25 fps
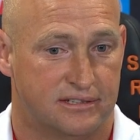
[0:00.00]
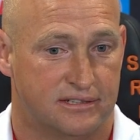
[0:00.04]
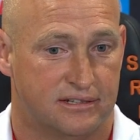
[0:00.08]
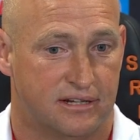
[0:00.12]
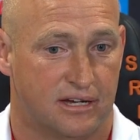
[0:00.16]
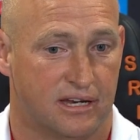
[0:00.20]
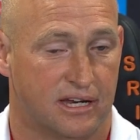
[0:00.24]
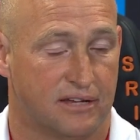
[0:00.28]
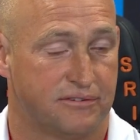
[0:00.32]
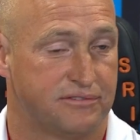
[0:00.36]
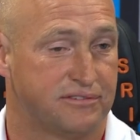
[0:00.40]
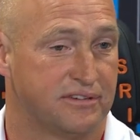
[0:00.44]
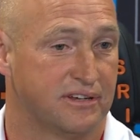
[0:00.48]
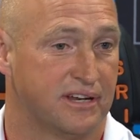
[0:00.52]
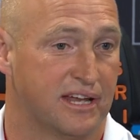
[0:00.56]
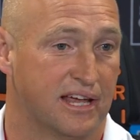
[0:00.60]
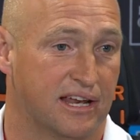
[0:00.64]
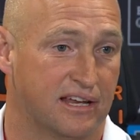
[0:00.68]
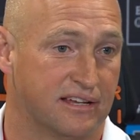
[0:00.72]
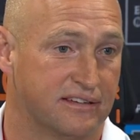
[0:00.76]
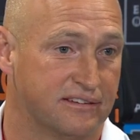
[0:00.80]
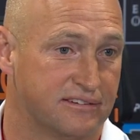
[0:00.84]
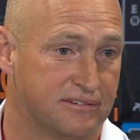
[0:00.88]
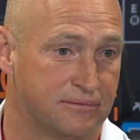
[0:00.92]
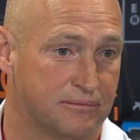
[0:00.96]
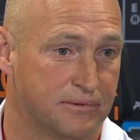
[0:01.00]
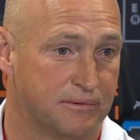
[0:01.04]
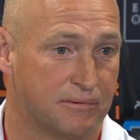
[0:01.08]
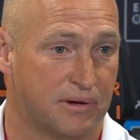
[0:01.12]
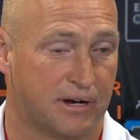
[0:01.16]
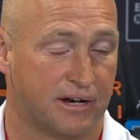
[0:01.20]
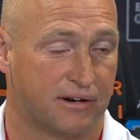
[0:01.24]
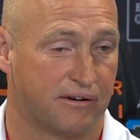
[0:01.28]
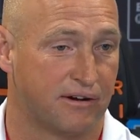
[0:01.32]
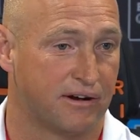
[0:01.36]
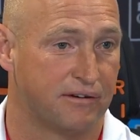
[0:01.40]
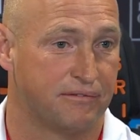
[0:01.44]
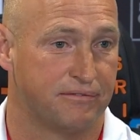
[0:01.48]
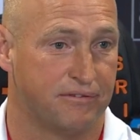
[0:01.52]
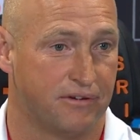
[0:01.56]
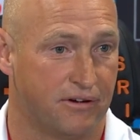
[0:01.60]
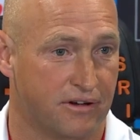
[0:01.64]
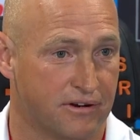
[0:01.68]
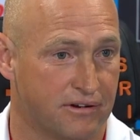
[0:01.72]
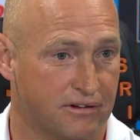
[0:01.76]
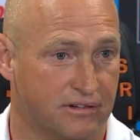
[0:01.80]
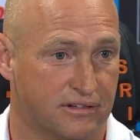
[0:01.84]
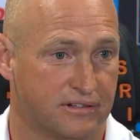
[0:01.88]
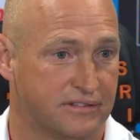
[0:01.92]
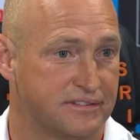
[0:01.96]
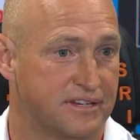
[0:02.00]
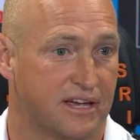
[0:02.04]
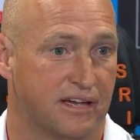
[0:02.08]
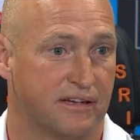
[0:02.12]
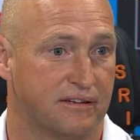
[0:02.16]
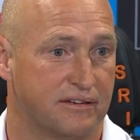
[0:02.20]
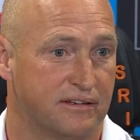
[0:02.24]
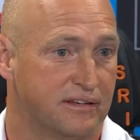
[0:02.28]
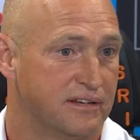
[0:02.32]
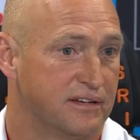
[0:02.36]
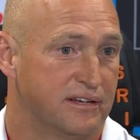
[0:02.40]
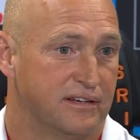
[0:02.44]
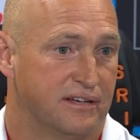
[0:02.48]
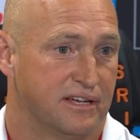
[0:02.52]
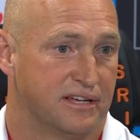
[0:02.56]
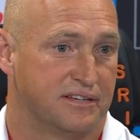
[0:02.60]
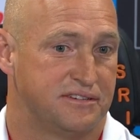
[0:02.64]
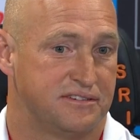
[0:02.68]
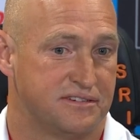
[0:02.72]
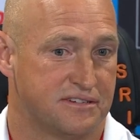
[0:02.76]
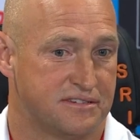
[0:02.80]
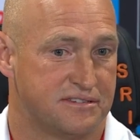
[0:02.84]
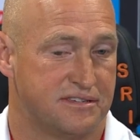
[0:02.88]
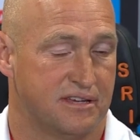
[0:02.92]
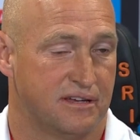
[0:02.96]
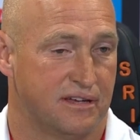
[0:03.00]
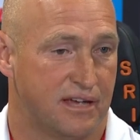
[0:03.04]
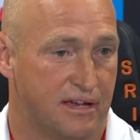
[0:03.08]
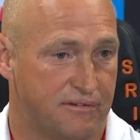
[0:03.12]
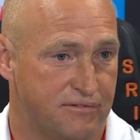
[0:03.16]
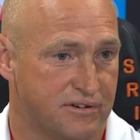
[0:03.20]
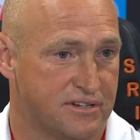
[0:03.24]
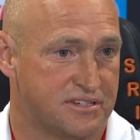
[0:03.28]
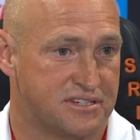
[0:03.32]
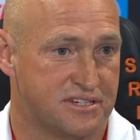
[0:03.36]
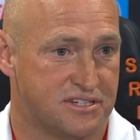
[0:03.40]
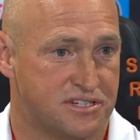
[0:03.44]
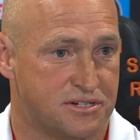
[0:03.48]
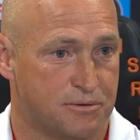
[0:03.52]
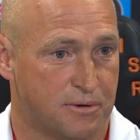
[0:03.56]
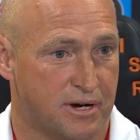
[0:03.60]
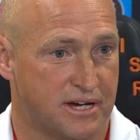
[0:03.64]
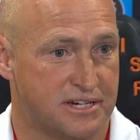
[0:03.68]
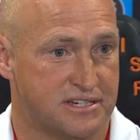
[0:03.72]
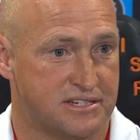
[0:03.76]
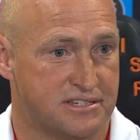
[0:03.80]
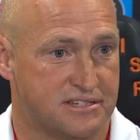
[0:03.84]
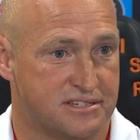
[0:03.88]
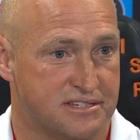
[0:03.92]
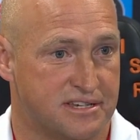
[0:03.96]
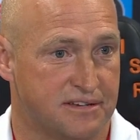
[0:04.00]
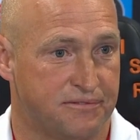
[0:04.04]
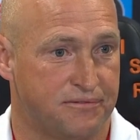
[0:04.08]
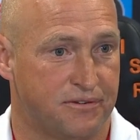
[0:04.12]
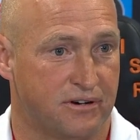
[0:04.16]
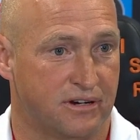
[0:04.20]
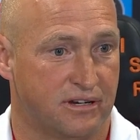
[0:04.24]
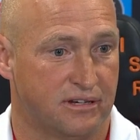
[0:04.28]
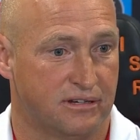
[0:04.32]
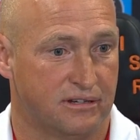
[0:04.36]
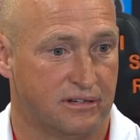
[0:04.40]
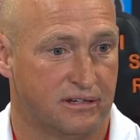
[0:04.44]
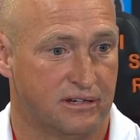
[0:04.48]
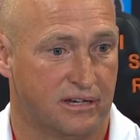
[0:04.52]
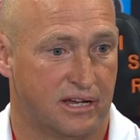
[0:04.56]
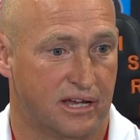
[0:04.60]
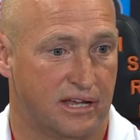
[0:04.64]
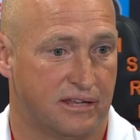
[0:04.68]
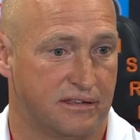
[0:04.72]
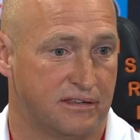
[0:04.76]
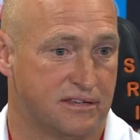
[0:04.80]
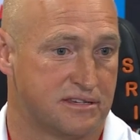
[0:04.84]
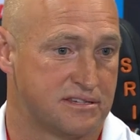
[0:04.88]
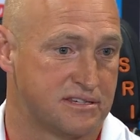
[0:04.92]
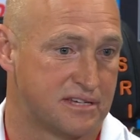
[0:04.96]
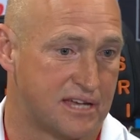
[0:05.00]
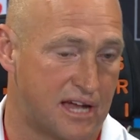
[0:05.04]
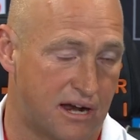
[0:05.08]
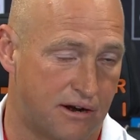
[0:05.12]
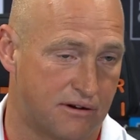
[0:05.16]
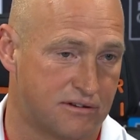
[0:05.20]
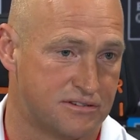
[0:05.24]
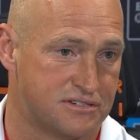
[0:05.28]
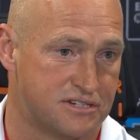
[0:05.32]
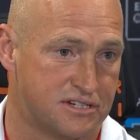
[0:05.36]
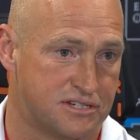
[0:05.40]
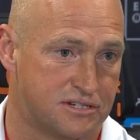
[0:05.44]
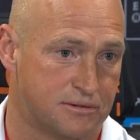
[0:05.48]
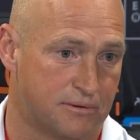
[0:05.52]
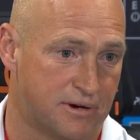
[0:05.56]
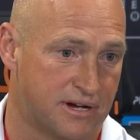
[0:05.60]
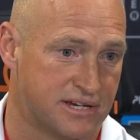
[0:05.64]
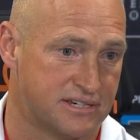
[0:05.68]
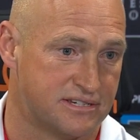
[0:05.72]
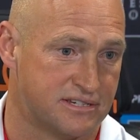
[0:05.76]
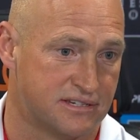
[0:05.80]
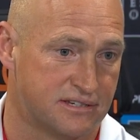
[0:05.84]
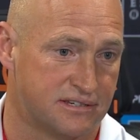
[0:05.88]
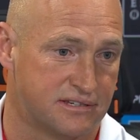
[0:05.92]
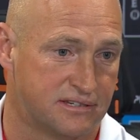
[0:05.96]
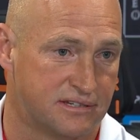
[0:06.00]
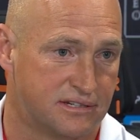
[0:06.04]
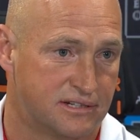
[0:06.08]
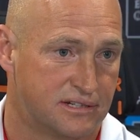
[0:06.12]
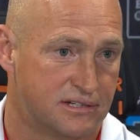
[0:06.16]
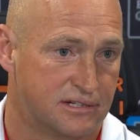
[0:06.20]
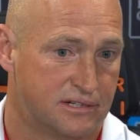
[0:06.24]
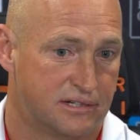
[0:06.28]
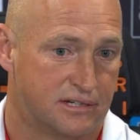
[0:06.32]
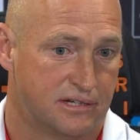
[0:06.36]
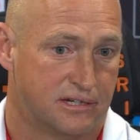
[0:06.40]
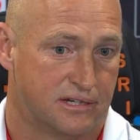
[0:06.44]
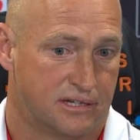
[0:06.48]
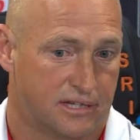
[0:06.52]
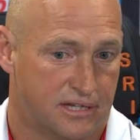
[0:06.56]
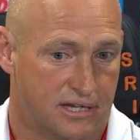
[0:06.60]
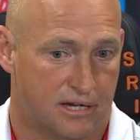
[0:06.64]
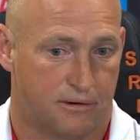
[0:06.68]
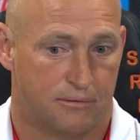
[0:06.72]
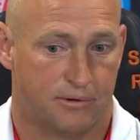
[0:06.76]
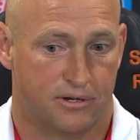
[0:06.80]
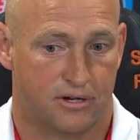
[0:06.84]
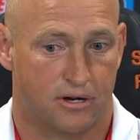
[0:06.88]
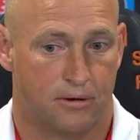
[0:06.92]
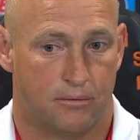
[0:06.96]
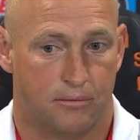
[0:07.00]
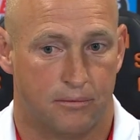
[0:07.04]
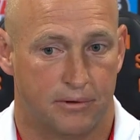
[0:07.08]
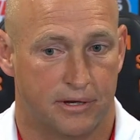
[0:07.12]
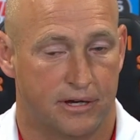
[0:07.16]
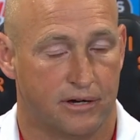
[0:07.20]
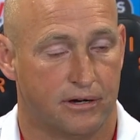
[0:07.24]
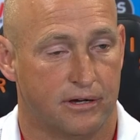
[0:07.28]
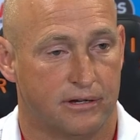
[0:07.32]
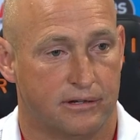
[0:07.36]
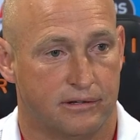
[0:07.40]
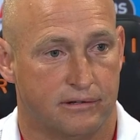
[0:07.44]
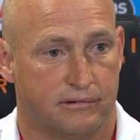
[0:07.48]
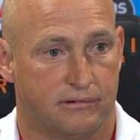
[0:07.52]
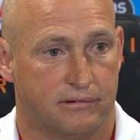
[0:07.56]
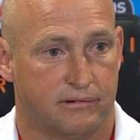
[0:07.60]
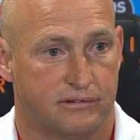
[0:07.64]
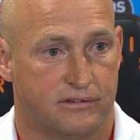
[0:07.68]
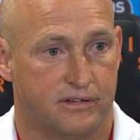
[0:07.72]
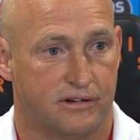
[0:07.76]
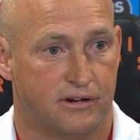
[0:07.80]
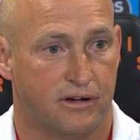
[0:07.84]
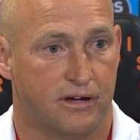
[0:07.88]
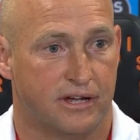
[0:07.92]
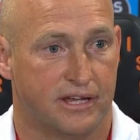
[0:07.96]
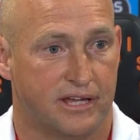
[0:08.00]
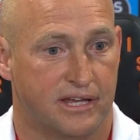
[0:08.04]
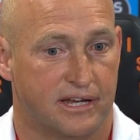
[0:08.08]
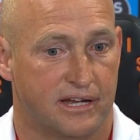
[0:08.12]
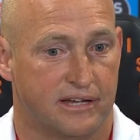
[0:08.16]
I left St Helens and we won a grand final. So it's just every situation's different, and this current situation, you know, we got we got tonight.